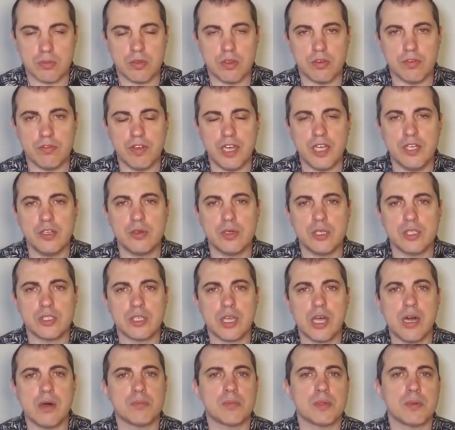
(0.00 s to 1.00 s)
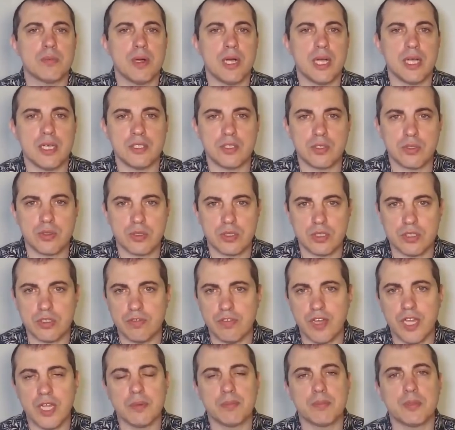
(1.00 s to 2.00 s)
the vendor is compromised, or the
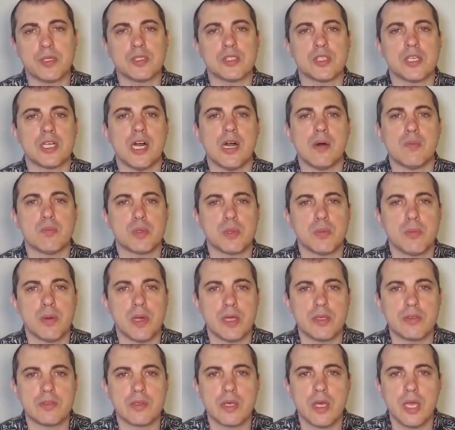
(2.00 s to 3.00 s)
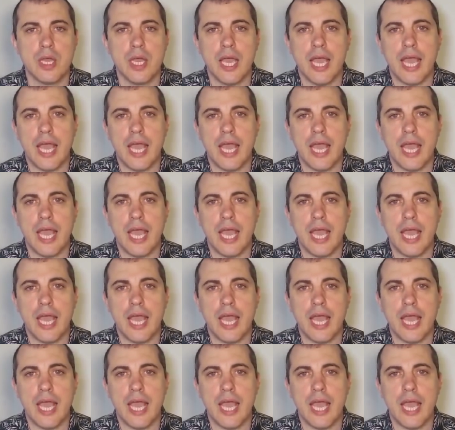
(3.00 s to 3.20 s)
developers are compromised,